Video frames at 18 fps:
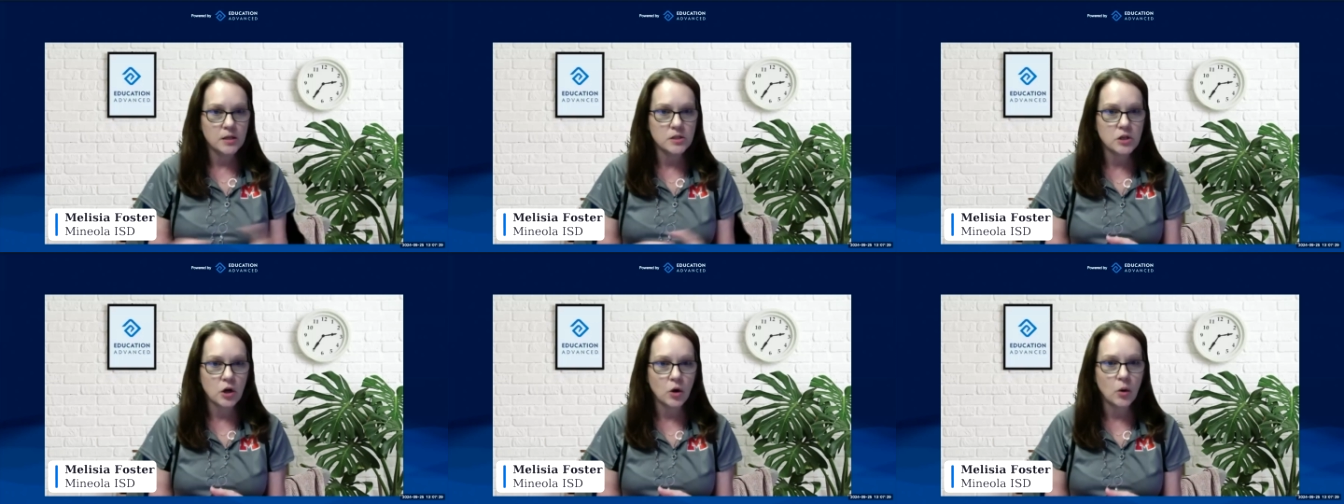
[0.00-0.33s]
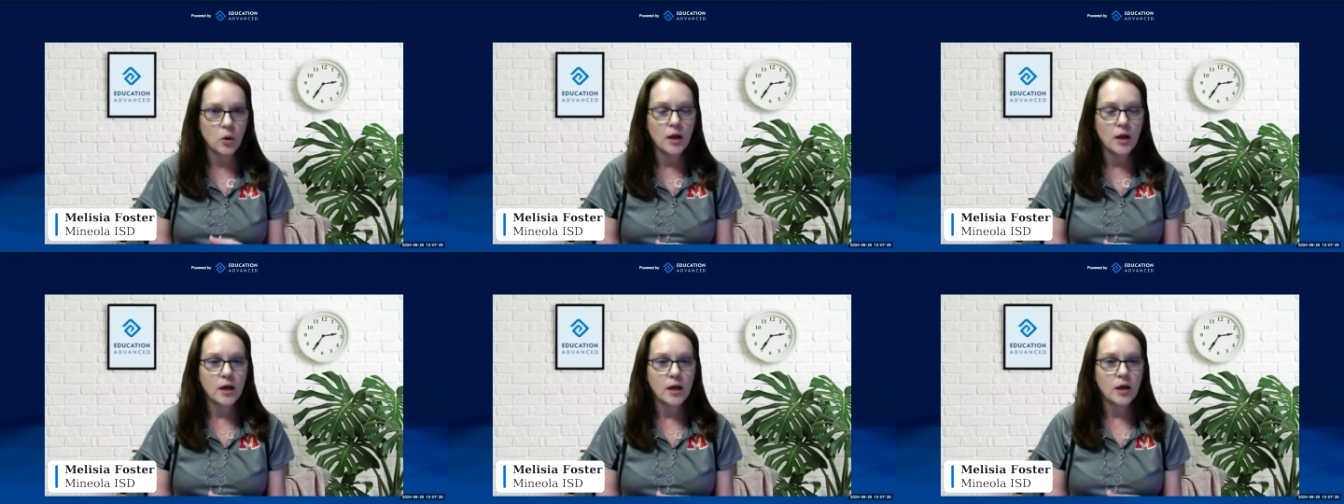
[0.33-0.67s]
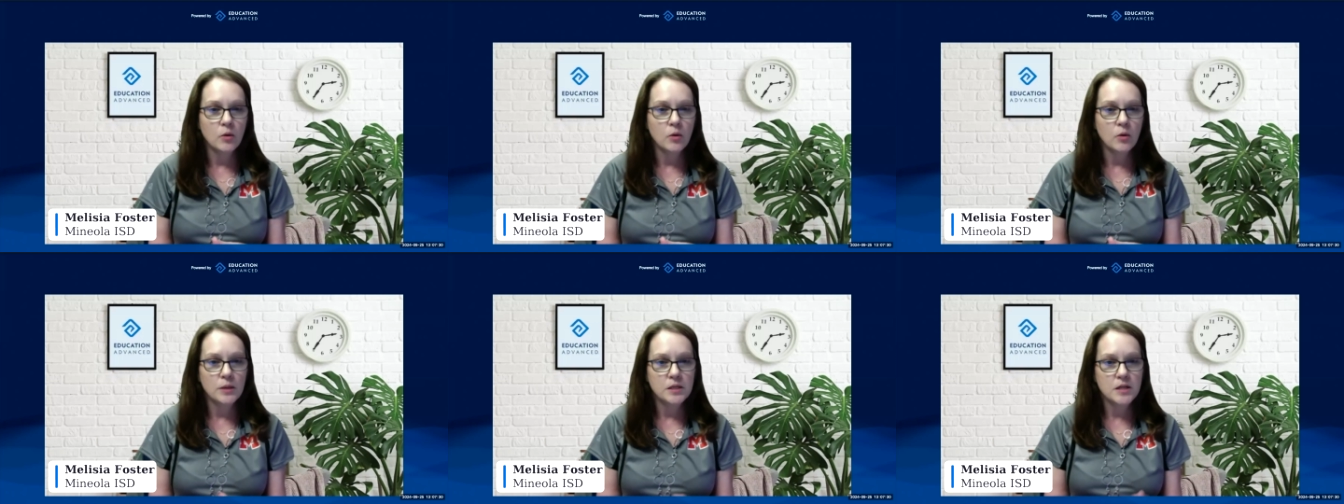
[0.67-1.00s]
So it
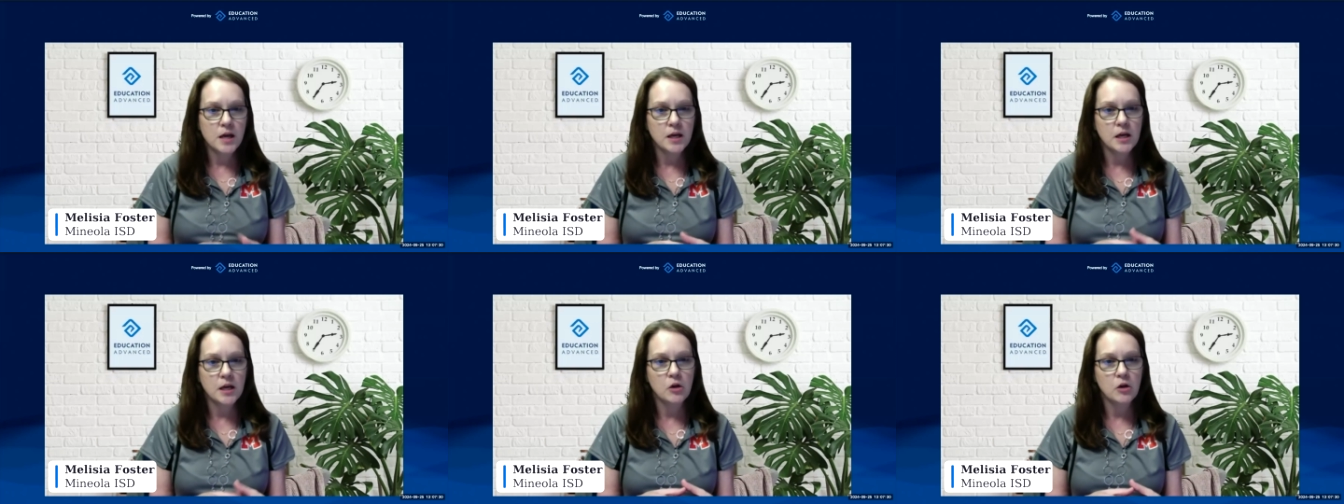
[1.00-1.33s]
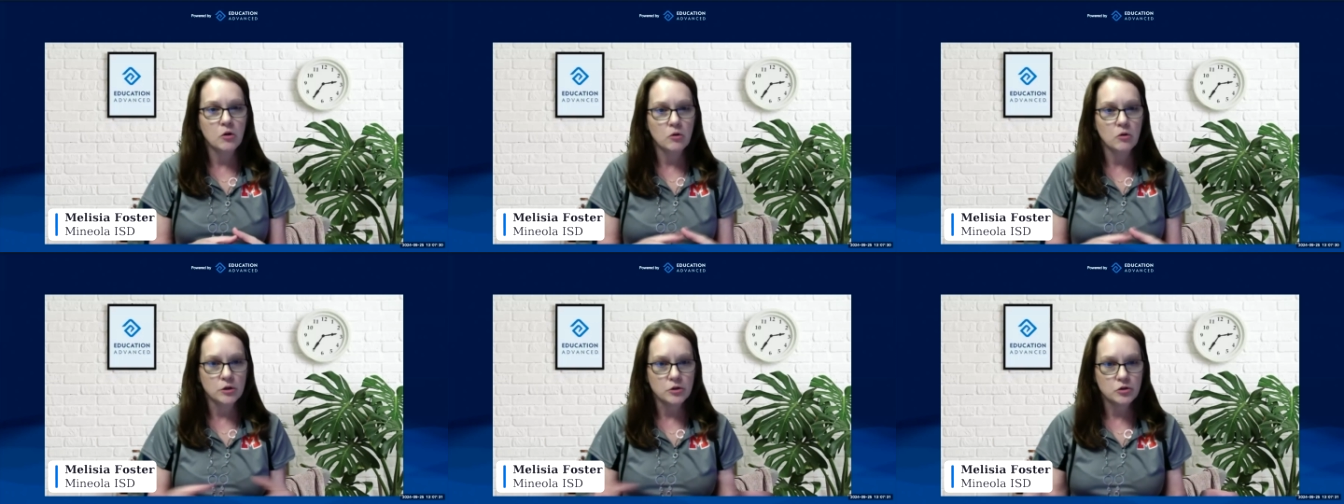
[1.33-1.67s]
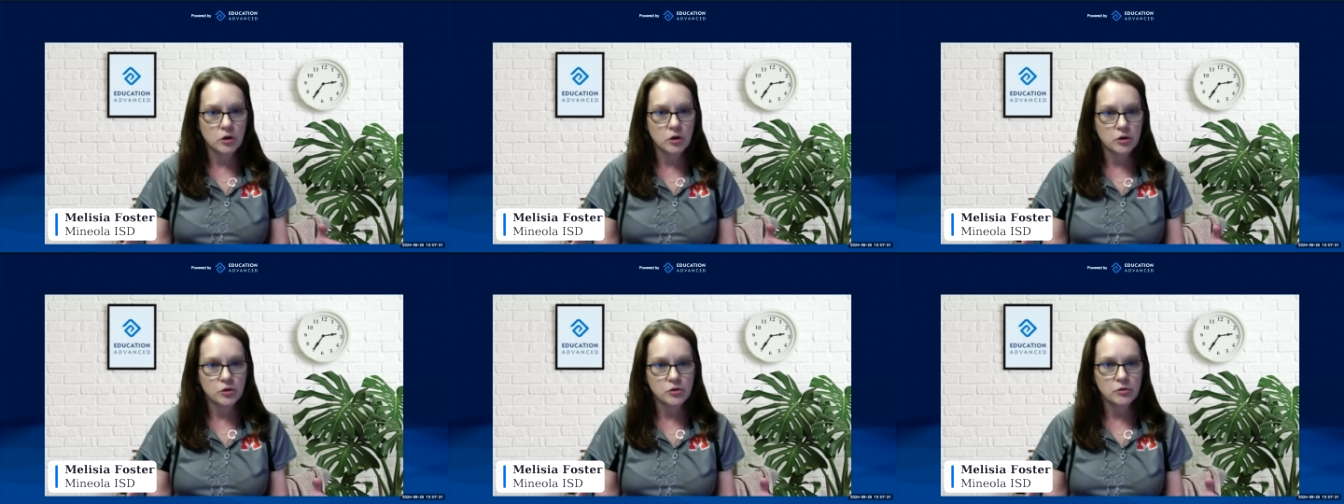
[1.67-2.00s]
would be taking your
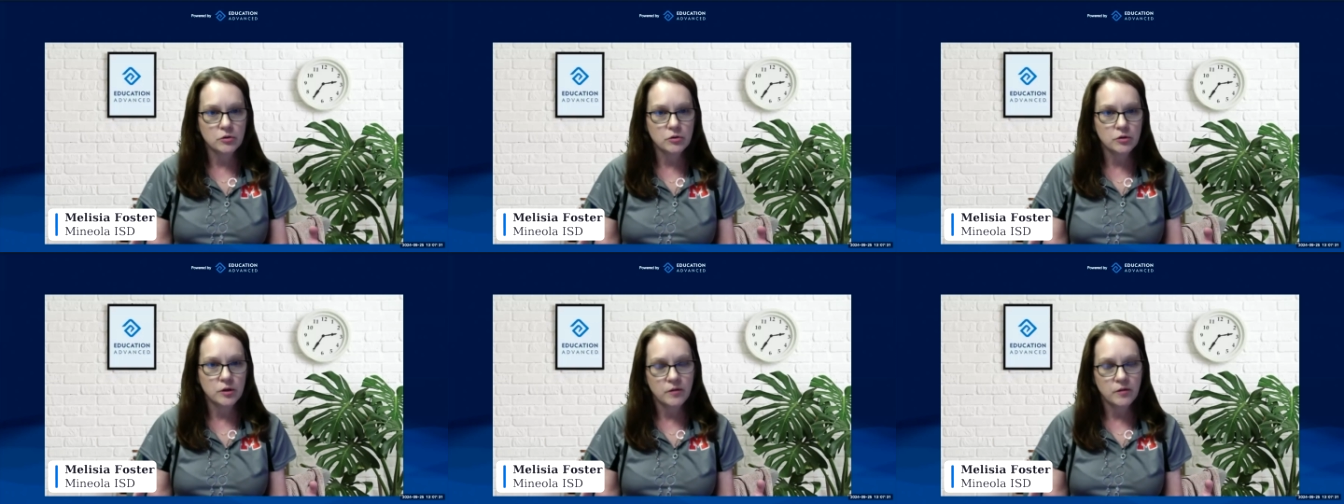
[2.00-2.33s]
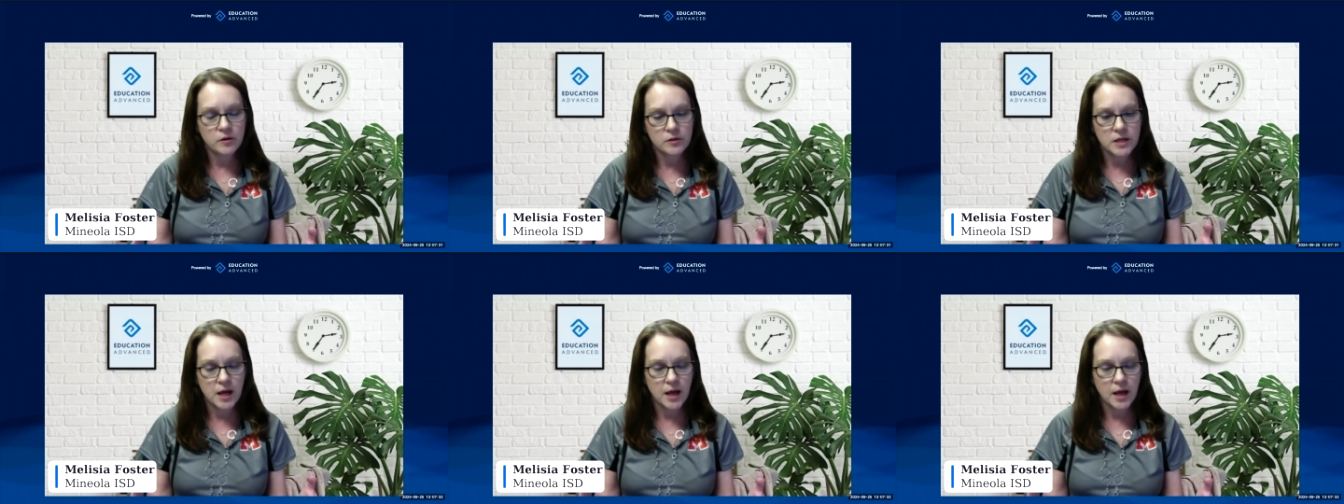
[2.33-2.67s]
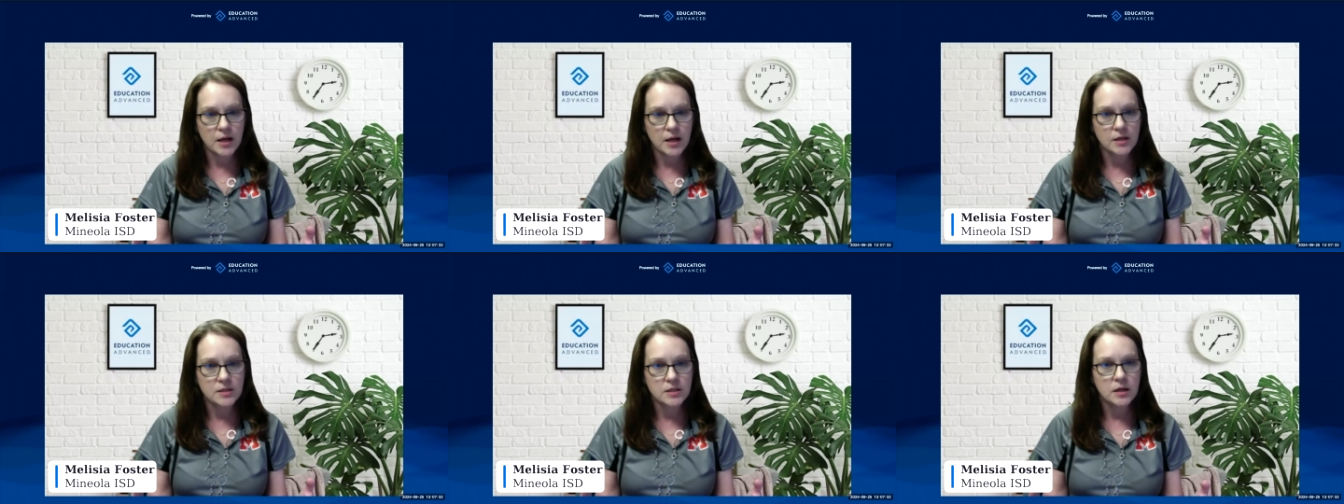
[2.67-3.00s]
instructional
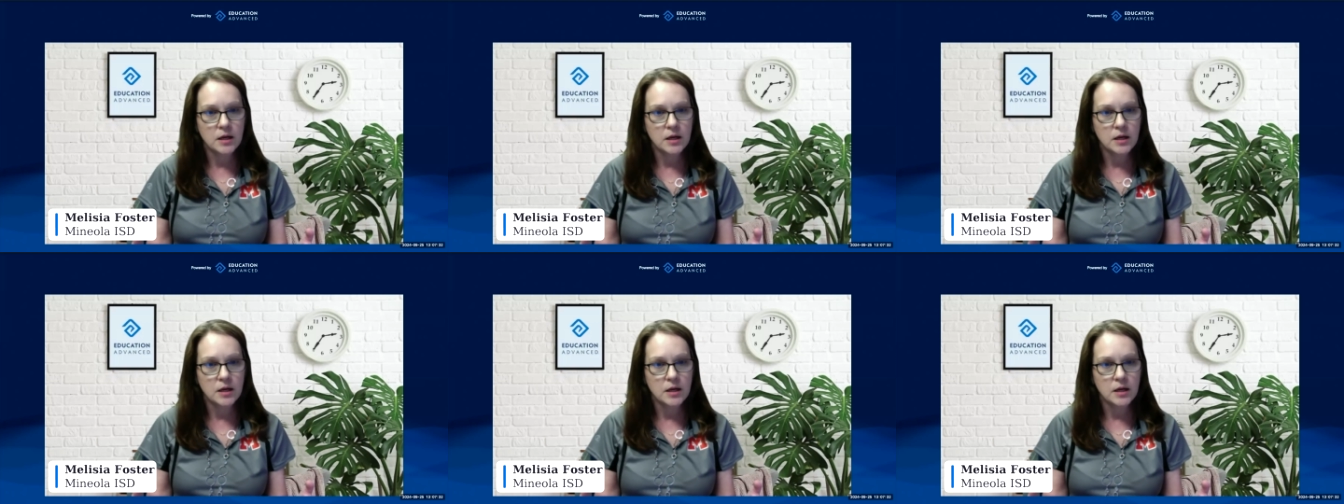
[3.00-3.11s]
days